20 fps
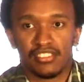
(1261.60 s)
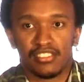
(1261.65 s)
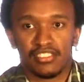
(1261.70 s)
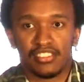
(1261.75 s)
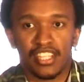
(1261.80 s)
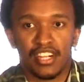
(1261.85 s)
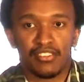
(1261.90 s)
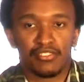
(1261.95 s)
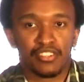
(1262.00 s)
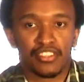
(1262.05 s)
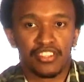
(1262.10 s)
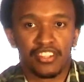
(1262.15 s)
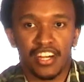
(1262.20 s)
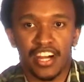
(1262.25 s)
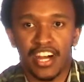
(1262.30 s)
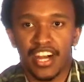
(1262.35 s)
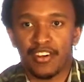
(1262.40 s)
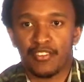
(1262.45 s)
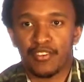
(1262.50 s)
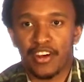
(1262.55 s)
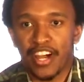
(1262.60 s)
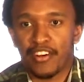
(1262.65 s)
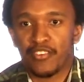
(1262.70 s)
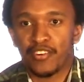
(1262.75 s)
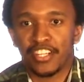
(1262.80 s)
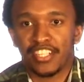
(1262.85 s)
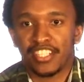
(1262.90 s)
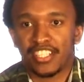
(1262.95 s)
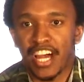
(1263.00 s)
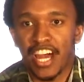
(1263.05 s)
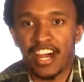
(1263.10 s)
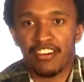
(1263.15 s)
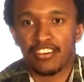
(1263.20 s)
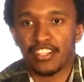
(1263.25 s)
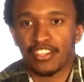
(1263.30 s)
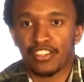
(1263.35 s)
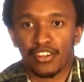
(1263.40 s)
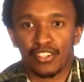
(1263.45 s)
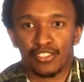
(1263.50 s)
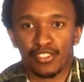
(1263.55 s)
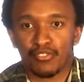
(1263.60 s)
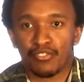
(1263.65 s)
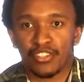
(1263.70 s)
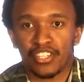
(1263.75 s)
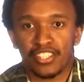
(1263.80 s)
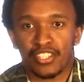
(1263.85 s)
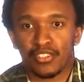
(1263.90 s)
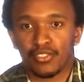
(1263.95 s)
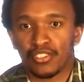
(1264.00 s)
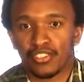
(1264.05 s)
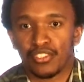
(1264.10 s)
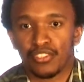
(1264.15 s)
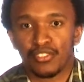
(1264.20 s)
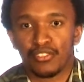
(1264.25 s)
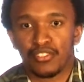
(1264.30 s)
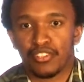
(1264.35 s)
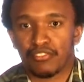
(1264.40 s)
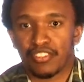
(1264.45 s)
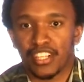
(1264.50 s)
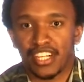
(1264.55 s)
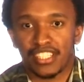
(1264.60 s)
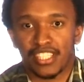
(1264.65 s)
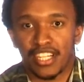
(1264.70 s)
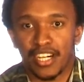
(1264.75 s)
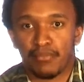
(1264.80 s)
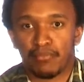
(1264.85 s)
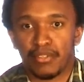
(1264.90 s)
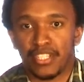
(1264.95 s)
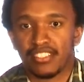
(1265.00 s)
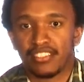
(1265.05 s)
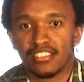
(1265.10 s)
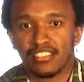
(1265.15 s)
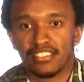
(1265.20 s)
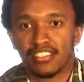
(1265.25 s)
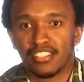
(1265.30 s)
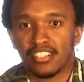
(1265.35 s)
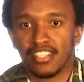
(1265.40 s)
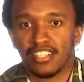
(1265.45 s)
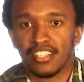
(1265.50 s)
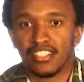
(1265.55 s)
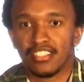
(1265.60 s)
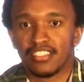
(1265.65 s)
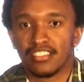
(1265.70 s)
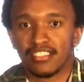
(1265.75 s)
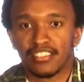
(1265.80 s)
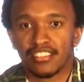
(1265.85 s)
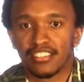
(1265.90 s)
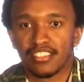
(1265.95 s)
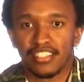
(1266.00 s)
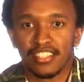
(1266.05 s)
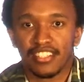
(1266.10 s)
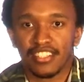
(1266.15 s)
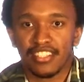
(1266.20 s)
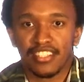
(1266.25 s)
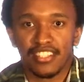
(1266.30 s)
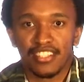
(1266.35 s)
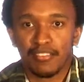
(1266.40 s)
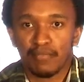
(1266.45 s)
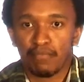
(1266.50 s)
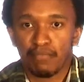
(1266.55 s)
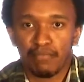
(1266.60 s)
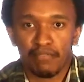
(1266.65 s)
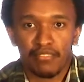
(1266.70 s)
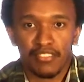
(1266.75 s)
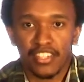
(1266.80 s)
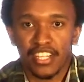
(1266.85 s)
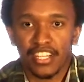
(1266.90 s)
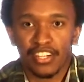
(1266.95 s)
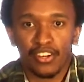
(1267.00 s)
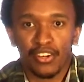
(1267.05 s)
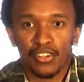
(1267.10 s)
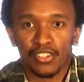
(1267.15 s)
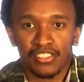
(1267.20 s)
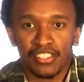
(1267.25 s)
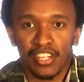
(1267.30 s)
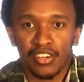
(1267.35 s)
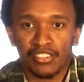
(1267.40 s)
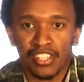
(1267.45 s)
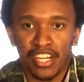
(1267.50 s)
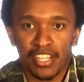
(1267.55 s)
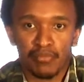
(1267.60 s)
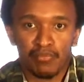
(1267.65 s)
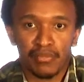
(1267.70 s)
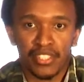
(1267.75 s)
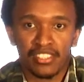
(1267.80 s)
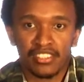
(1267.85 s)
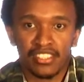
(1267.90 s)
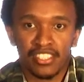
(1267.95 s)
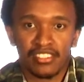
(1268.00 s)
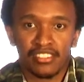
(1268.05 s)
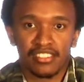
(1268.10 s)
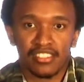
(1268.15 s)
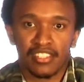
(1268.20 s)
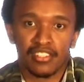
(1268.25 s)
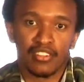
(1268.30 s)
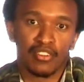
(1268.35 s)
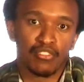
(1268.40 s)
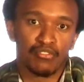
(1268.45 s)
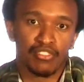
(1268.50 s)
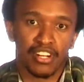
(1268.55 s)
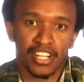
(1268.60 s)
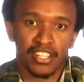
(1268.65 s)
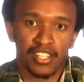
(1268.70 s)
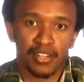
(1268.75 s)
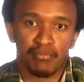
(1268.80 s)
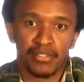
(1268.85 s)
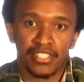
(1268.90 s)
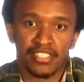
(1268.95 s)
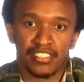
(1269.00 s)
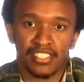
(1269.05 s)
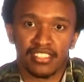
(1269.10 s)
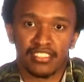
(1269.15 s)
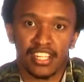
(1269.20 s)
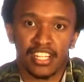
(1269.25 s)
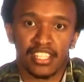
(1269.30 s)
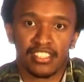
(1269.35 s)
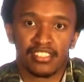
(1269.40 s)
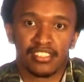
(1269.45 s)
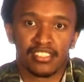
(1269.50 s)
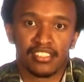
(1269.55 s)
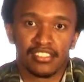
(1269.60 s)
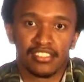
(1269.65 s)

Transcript: They have to. I haven't thought of what they would do if that happens. As they close down that business and look for another business line.